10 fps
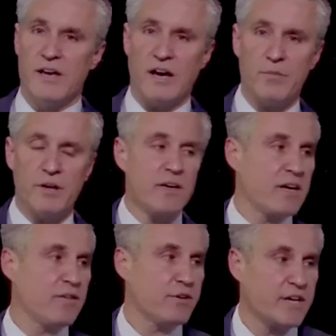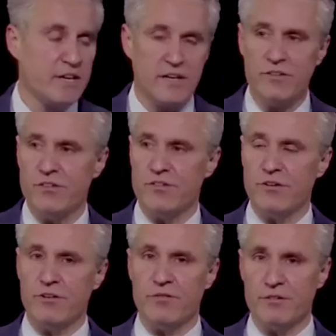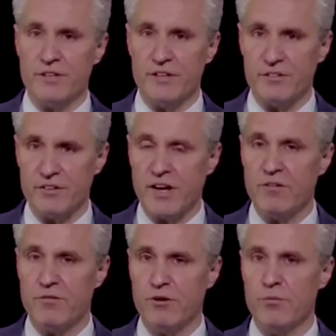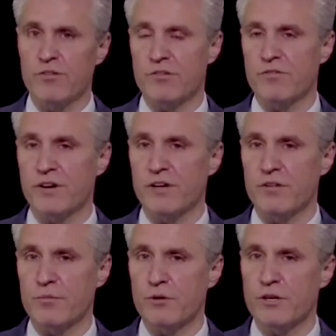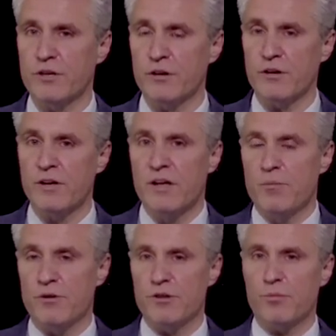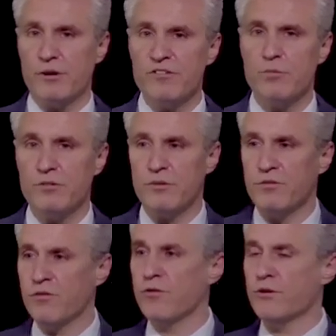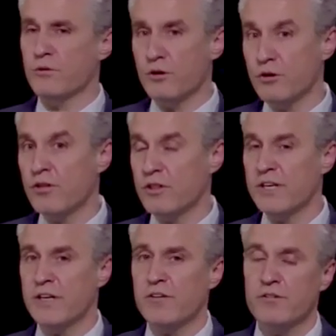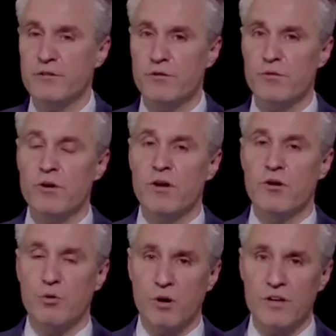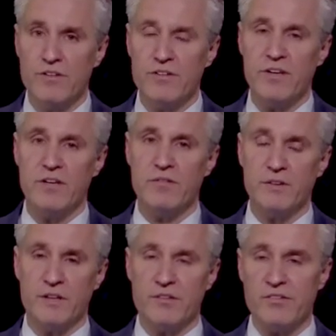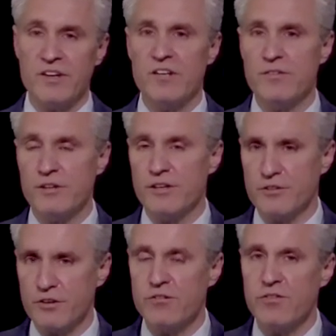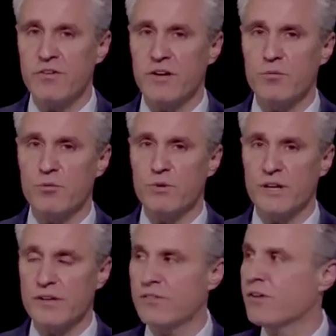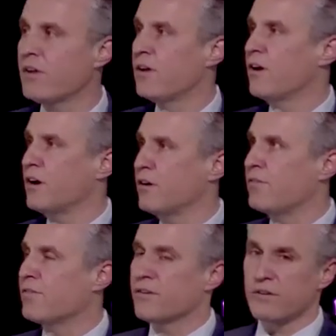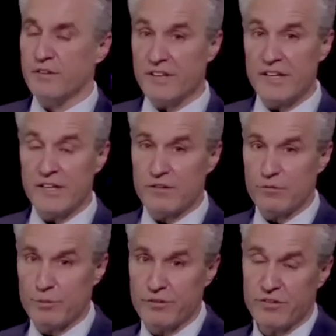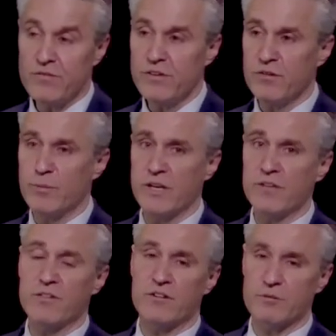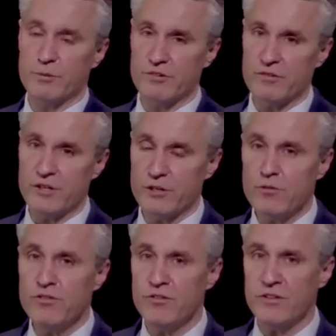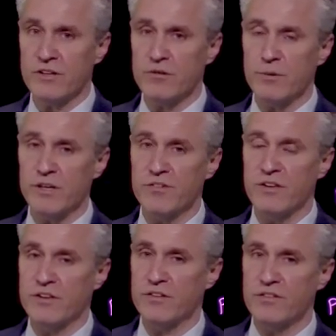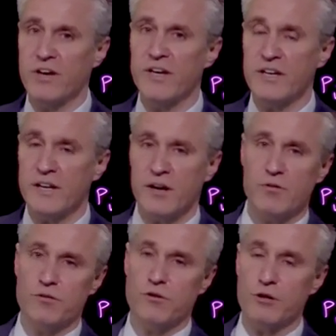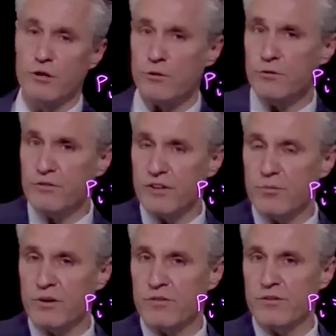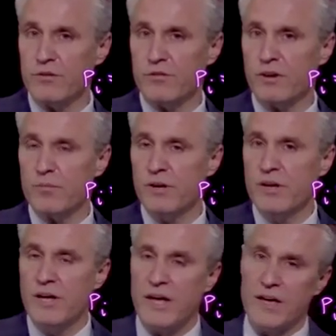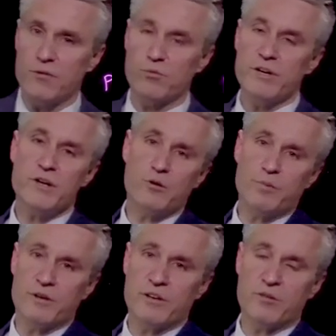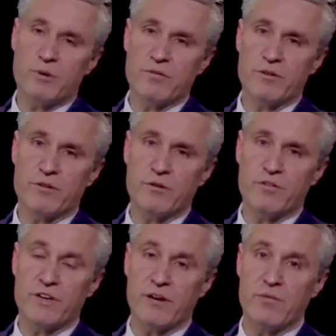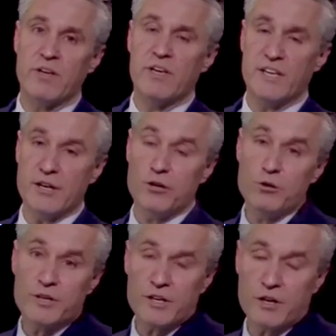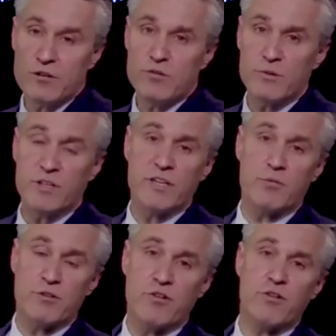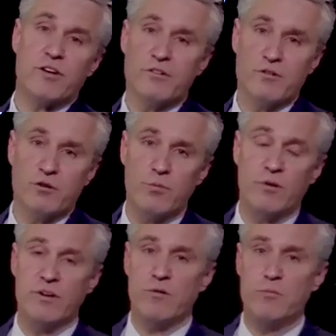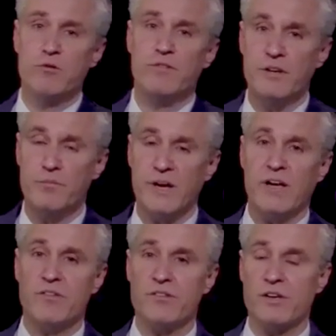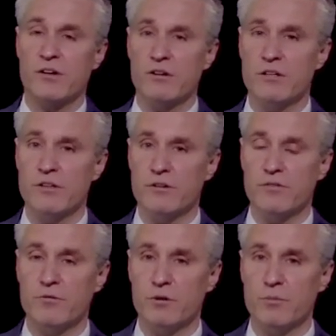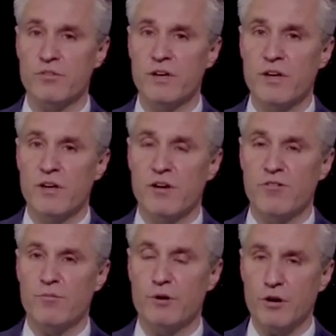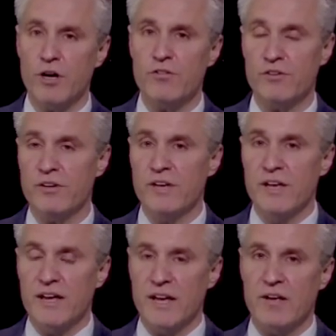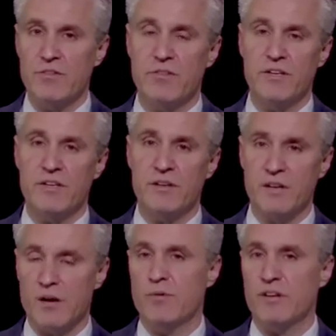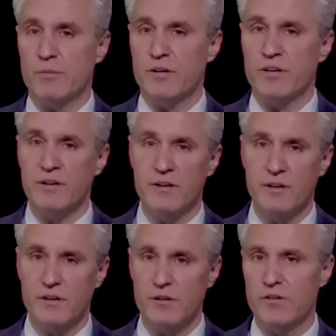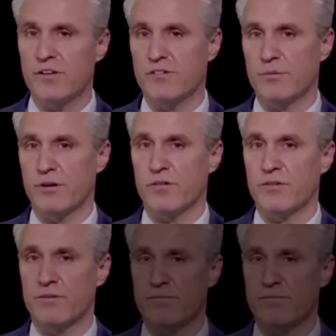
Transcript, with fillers: I'm not advocating necessarily for the exact formulas that you find on the board here, but the principles I'm showing you could lead to quantitative and scientifically justifiable ways of taking a specific space and a specific usage of that space and deciding how to close as prevalence goes up and reopen as prevalence goes down, including ultimately returning to normal and removing masks and all other forms of precaution as the epidemic disappears.